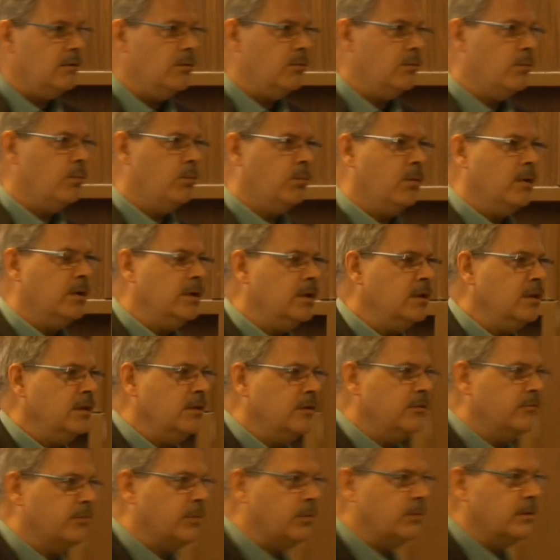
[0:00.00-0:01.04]
One of the
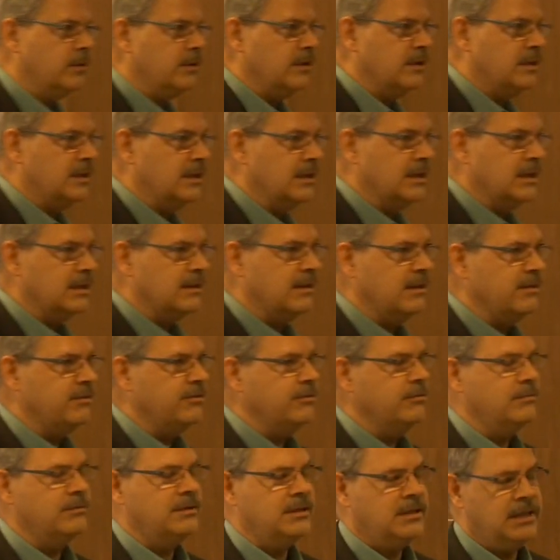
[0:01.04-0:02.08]
important things is,
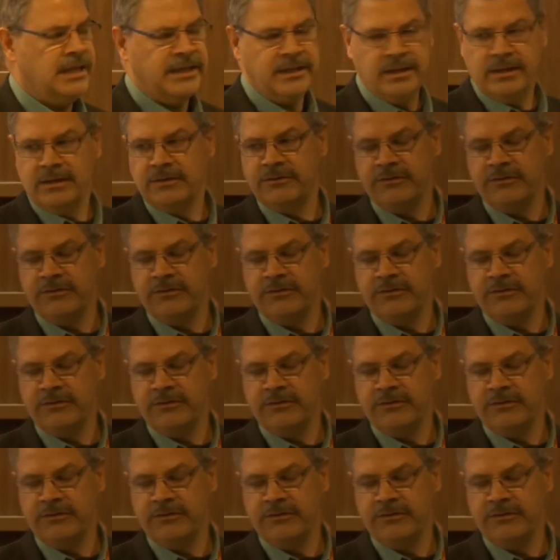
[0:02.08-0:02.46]
like